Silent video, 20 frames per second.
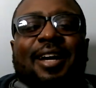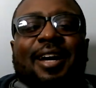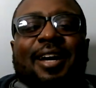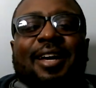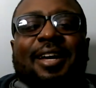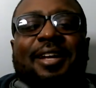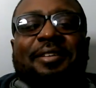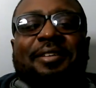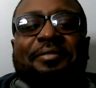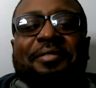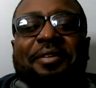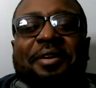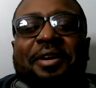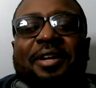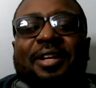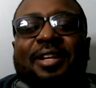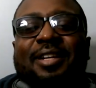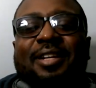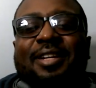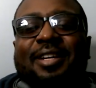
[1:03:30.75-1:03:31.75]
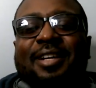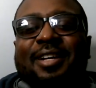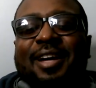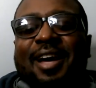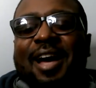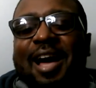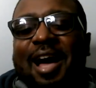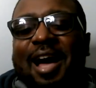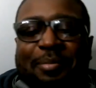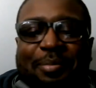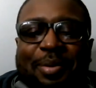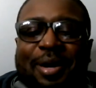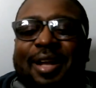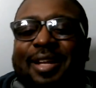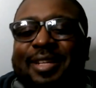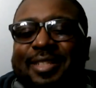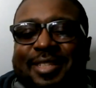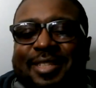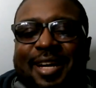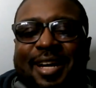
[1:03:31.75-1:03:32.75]
inadvertently, I
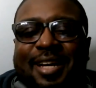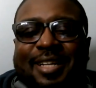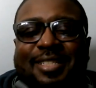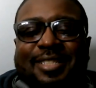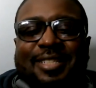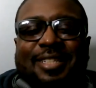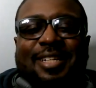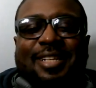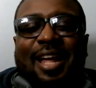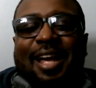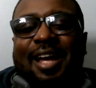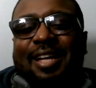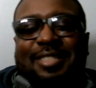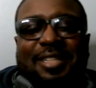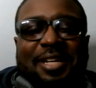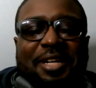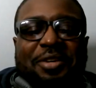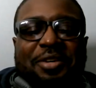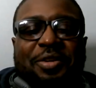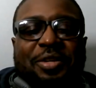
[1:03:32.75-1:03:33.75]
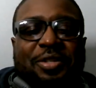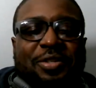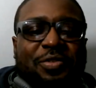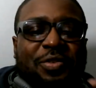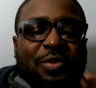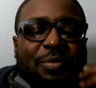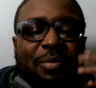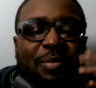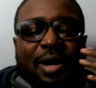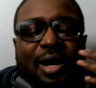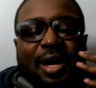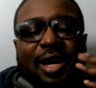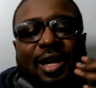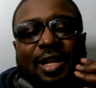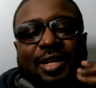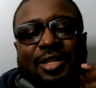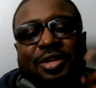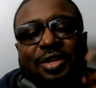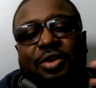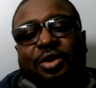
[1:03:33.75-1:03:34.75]
apologize to, like I said, Chris from
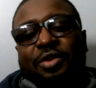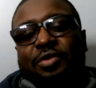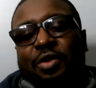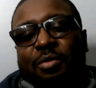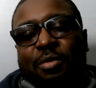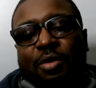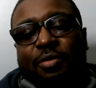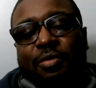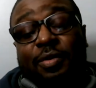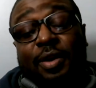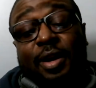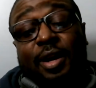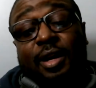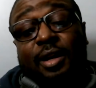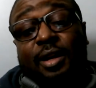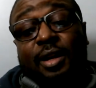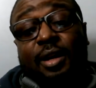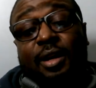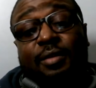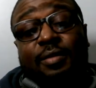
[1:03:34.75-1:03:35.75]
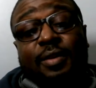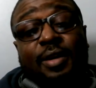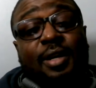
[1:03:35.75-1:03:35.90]
Tony Romo fan club.